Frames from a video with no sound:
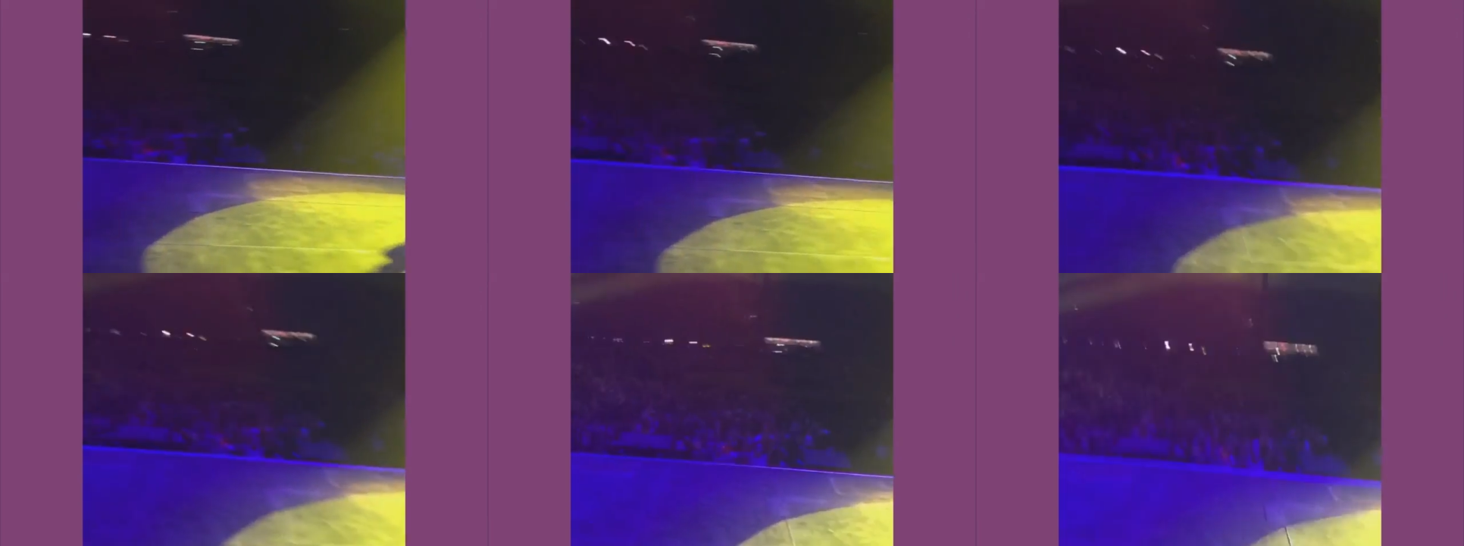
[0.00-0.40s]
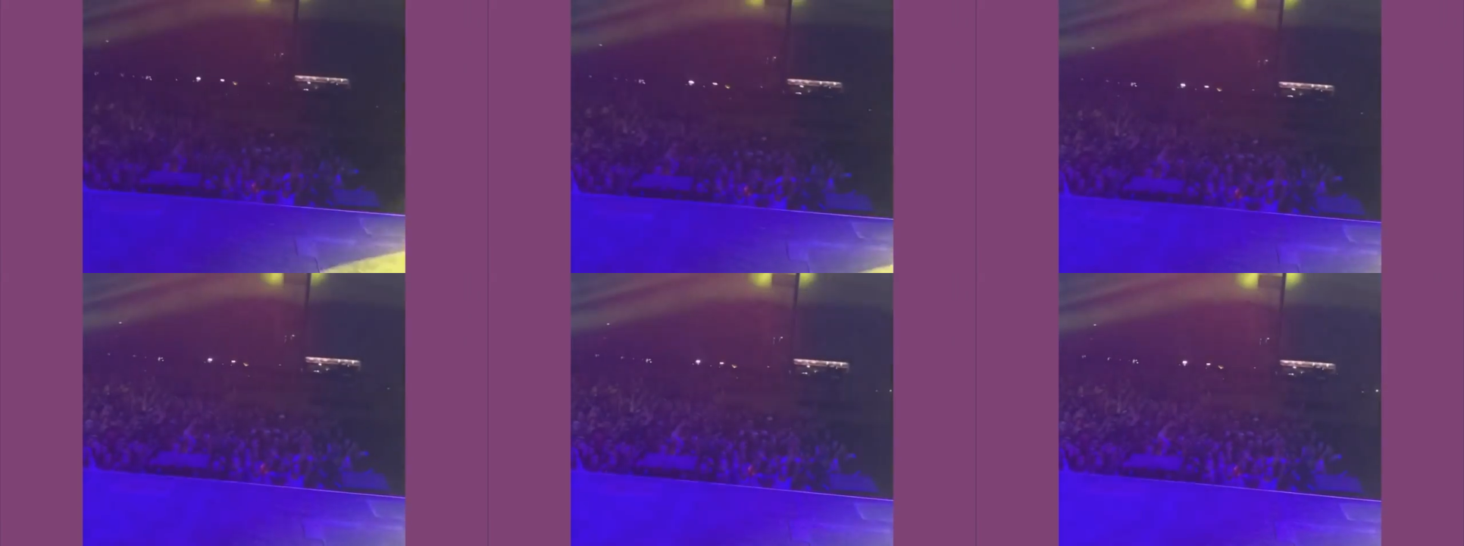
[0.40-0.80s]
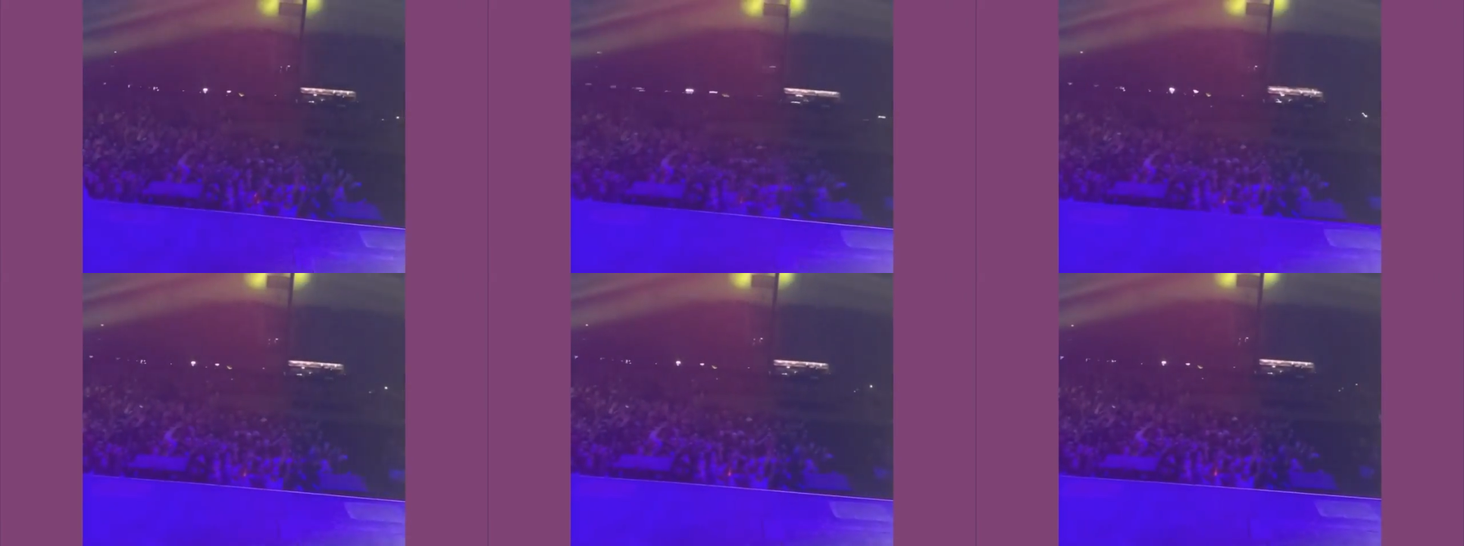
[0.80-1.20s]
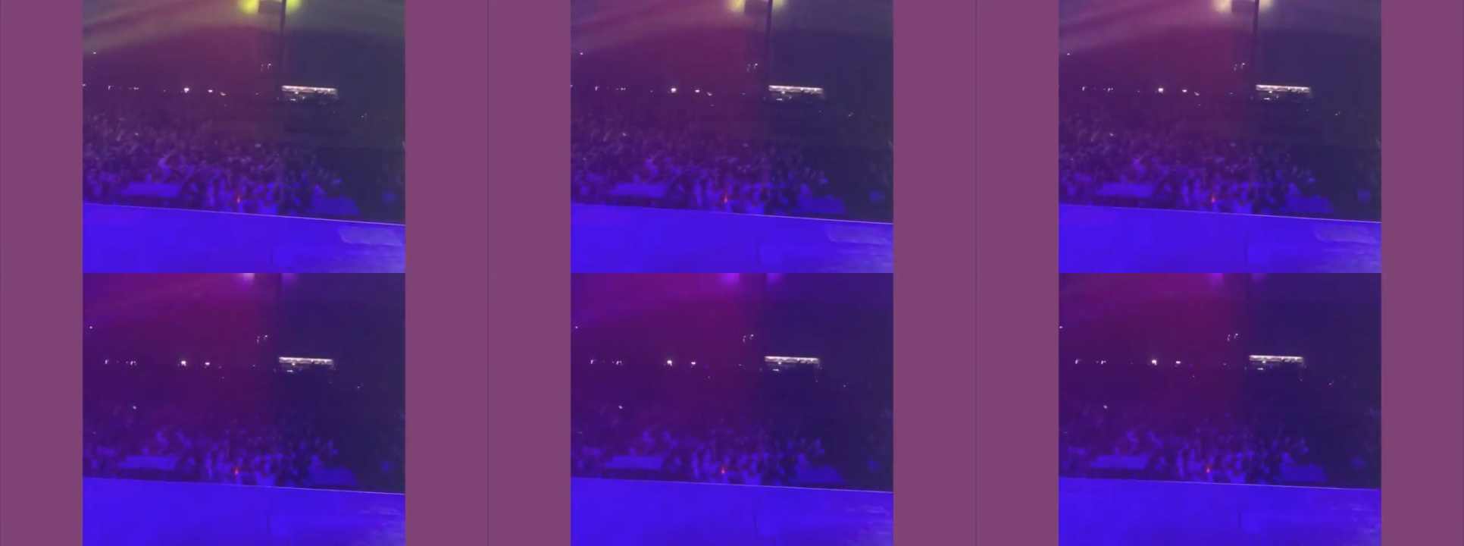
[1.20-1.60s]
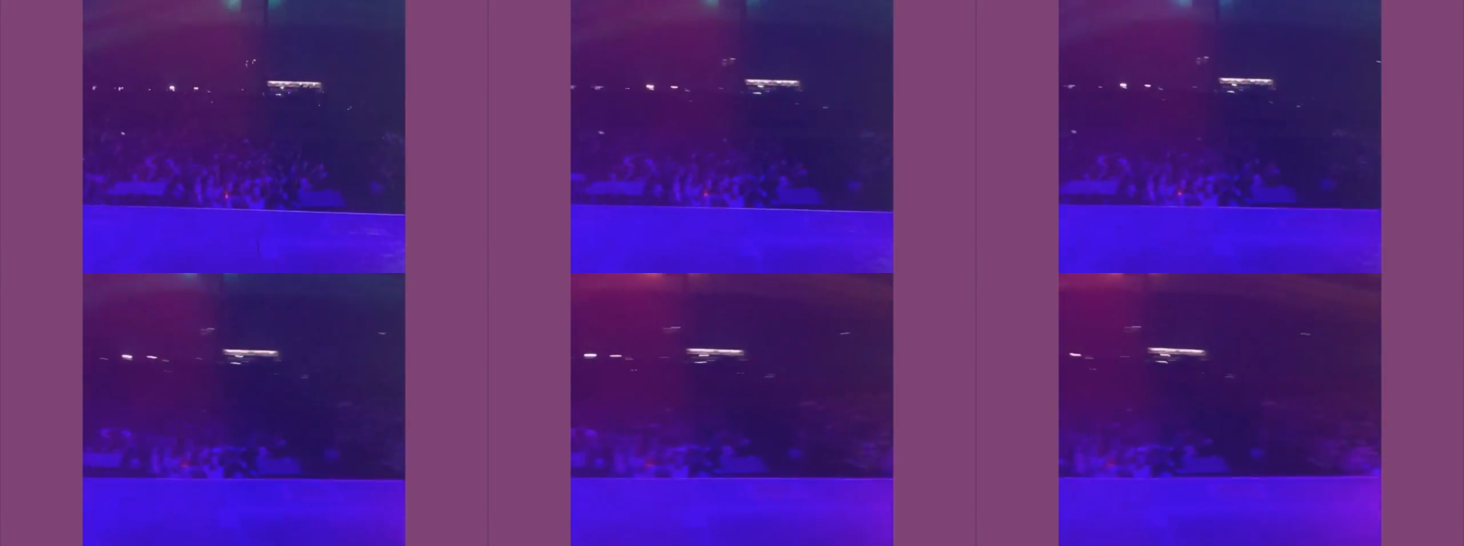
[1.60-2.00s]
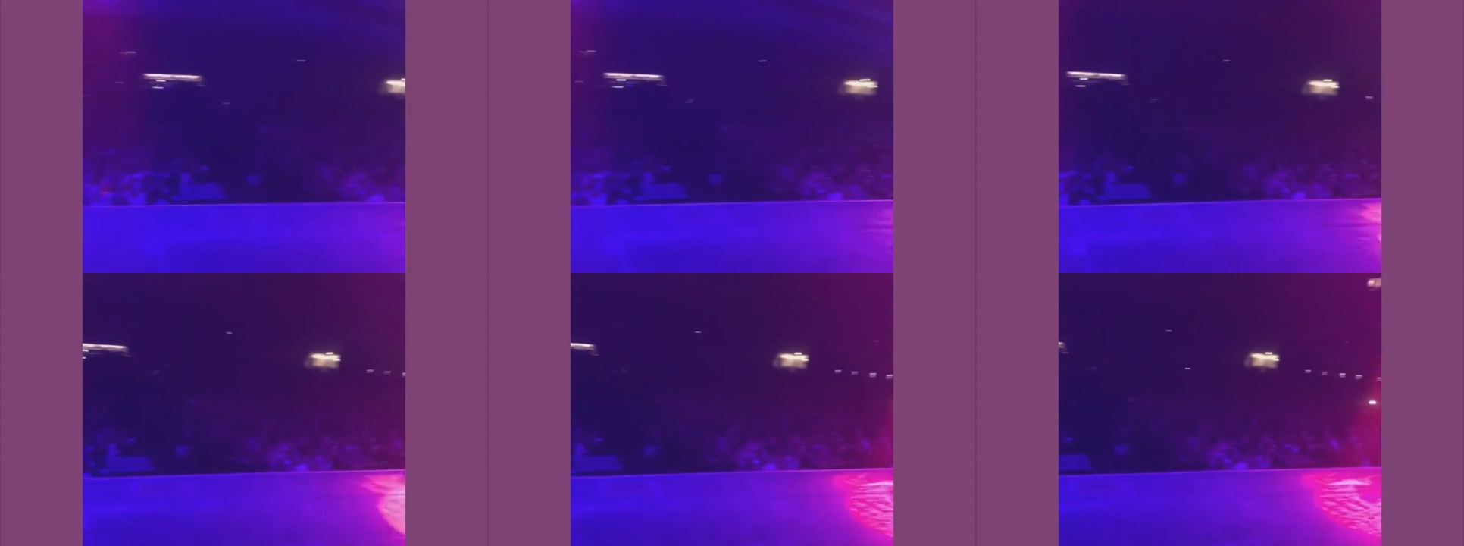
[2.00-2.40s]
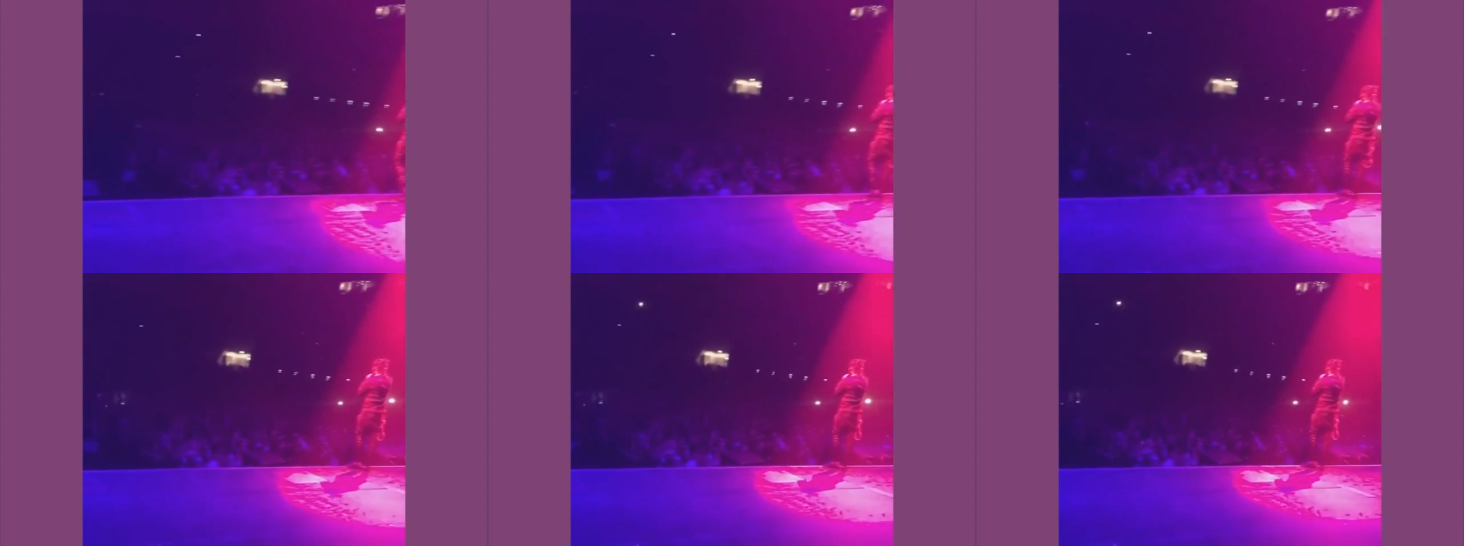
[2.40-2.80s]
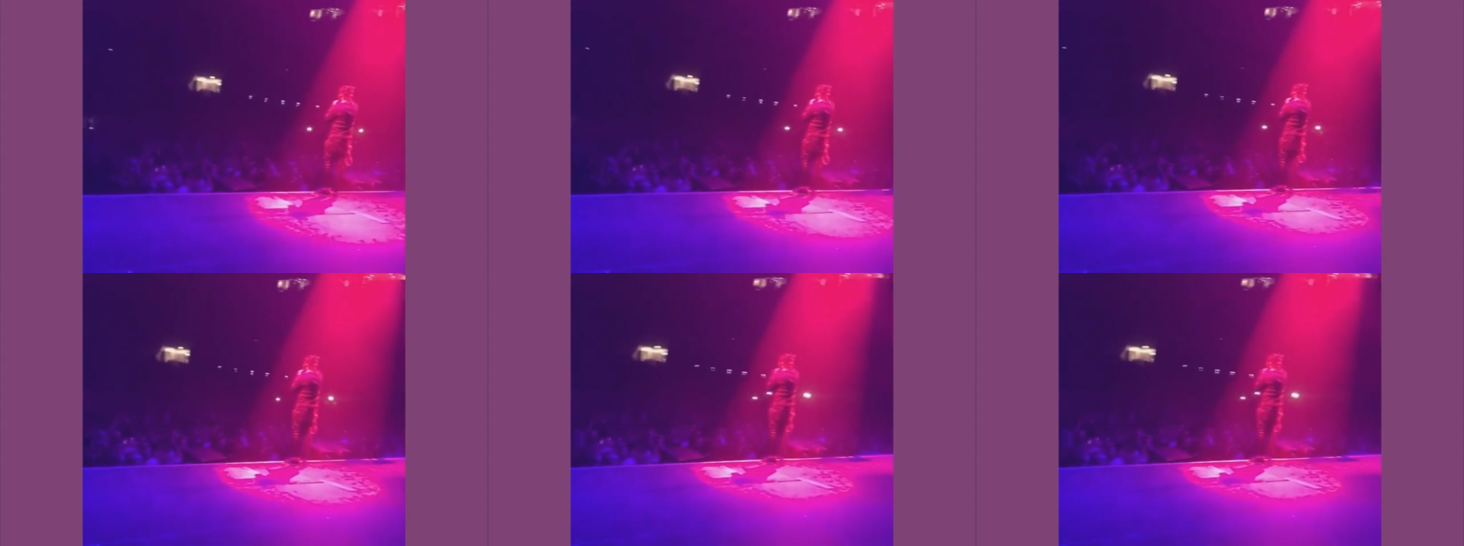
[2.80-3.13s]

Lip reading: (no speaker visible)